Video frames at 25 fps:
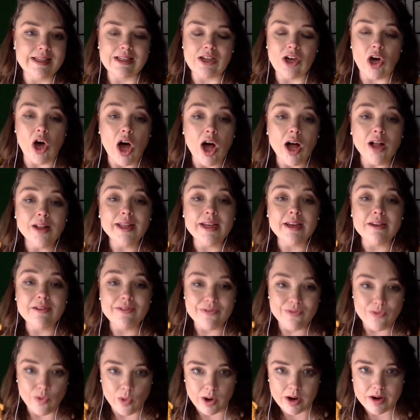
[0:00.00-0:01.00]
calling
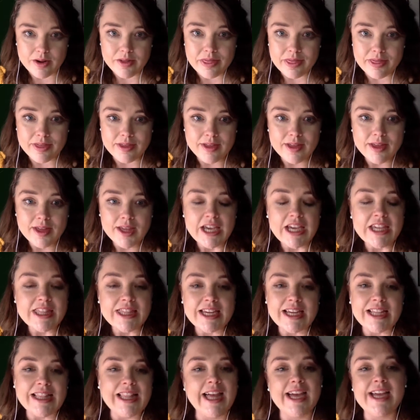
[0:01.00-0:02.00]
forth
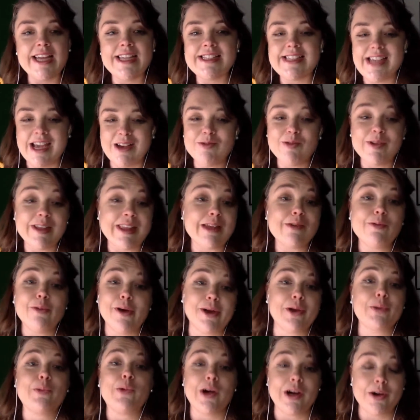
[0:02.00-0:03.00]
the clients I really
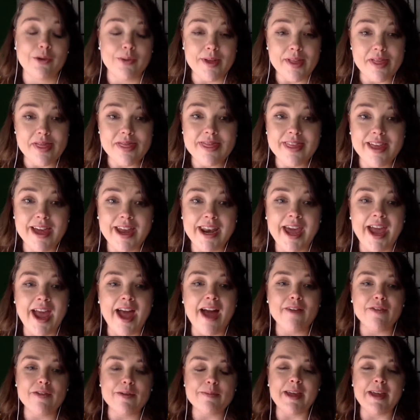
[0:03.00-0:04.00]
want to work with. And I
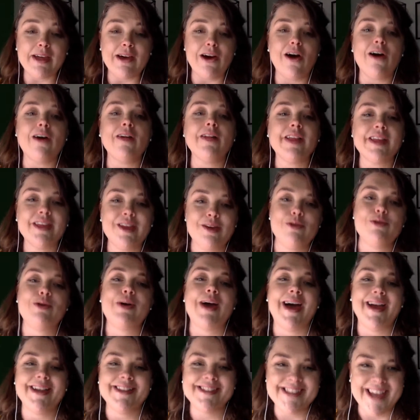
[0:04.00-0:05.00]
haven't been calling you
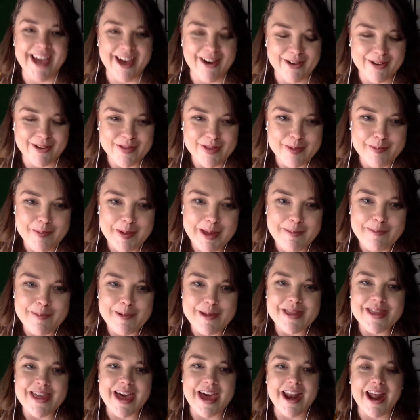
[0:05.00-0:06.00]
guys out, the
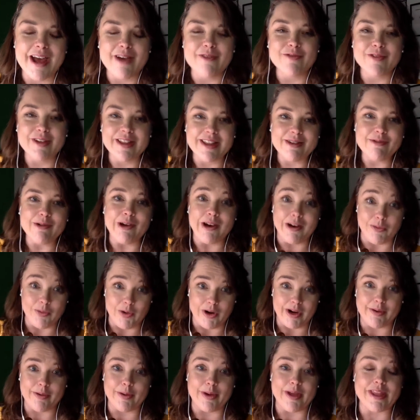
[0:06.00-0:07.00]
people that I really want to
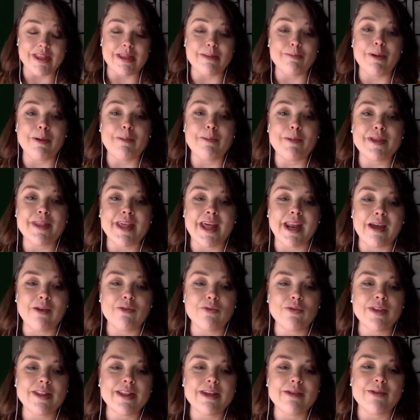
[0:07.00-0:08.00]
work with, the people that I
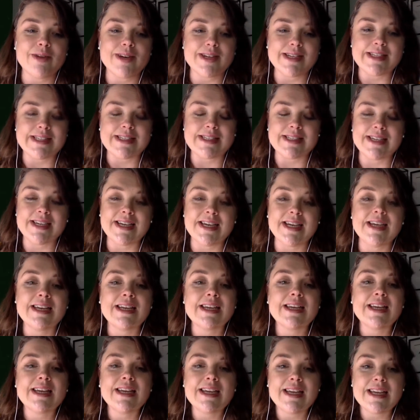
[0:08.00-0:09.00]
really want to see